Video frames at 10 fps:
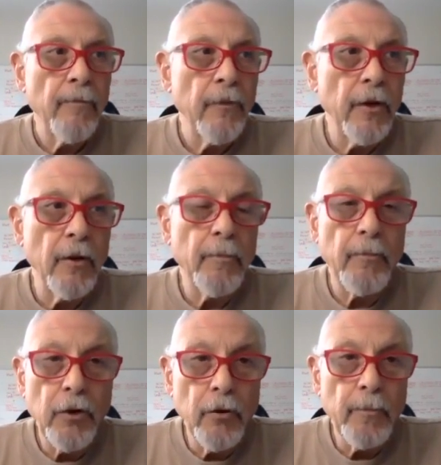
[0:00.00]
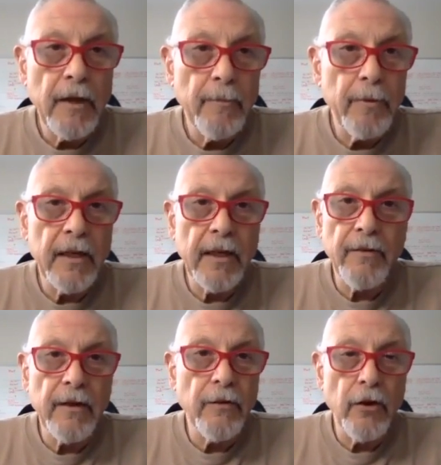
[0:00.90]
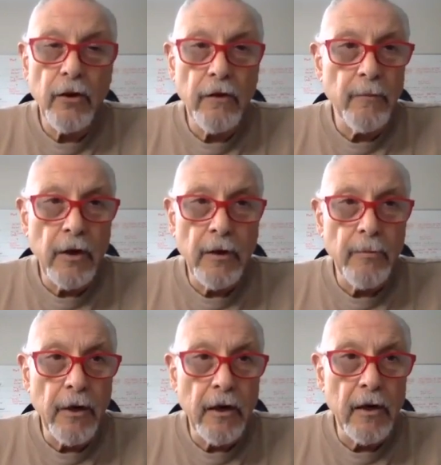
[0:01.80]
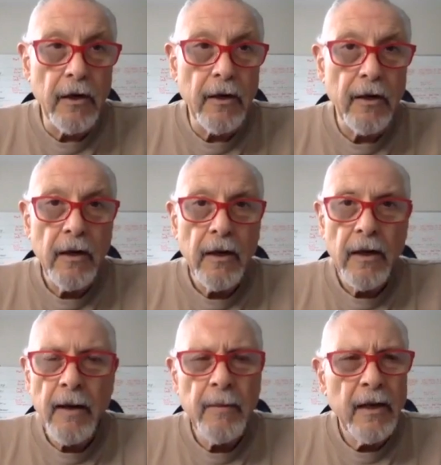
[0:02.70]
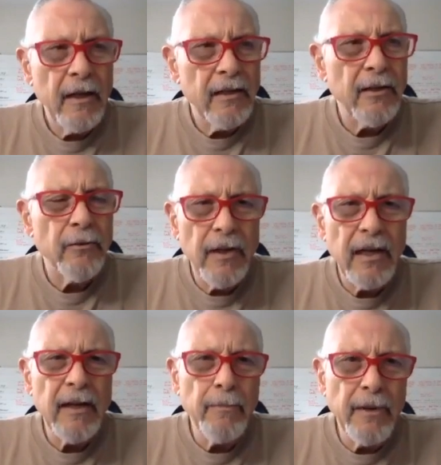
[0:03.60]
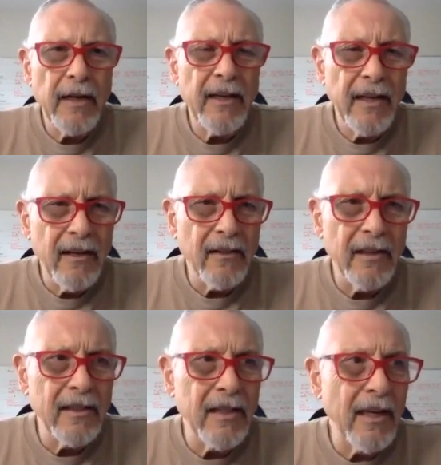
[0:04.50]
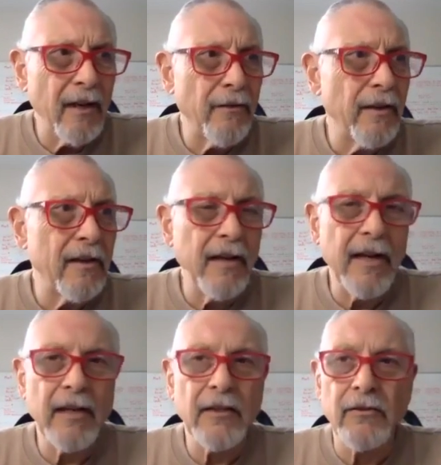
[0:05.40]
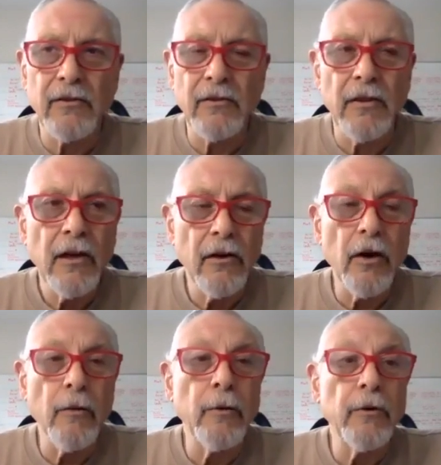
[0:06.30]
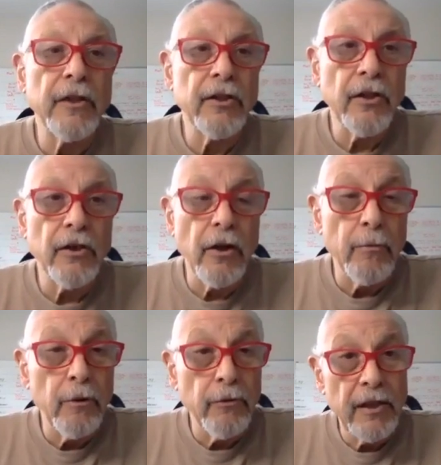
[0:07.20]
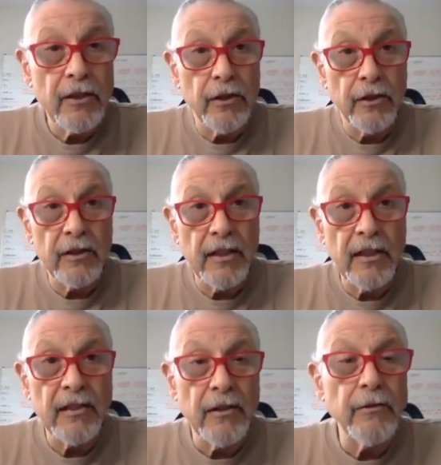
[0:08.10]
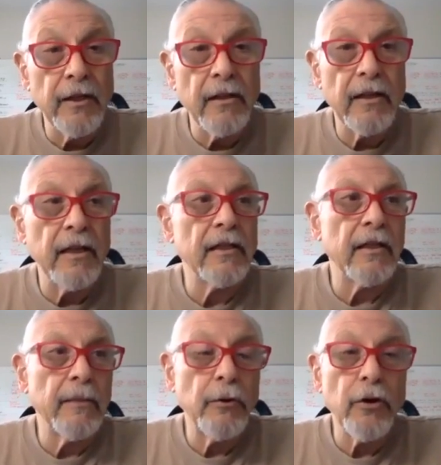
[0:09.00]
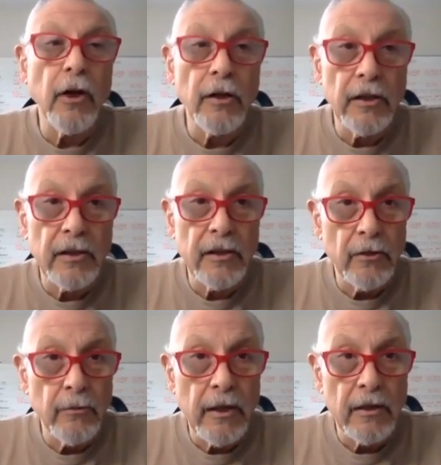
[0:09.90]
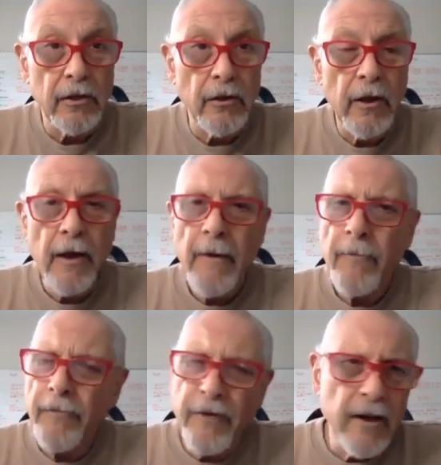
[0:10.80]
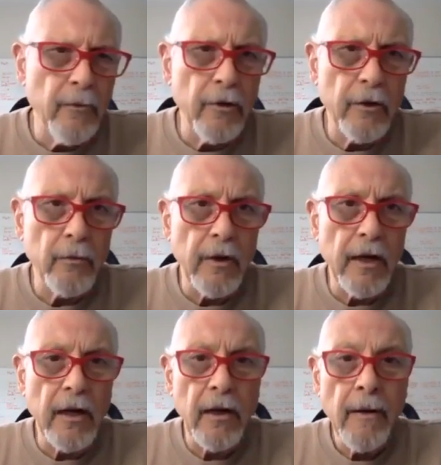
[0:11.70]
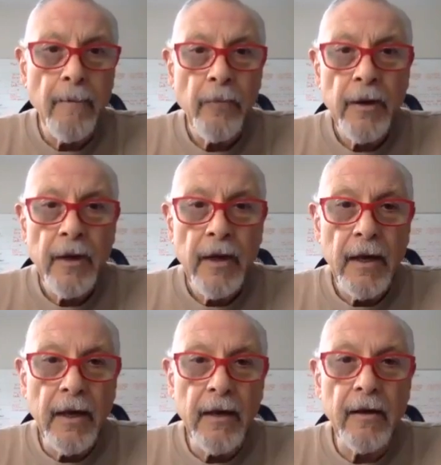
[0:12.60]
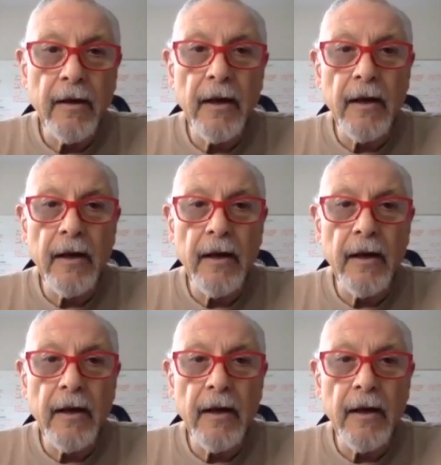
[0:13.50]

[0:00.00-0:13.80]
you know, new people that have never heard of Mark Bartlett, I mean, he's a really big deal. He's a head of international global research, and he's an immunologist as well. So very worthwhile. And